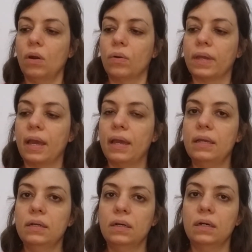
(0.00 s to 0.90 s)

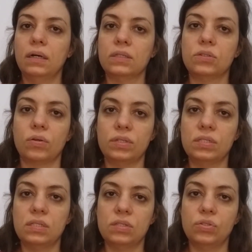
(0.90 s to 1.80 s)
Okay, so
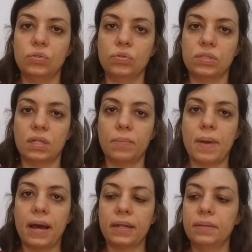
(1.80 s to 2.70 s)
this is to use on the
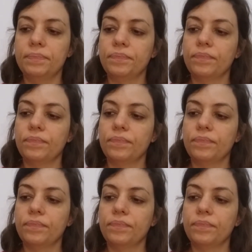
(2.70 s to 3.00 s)
body.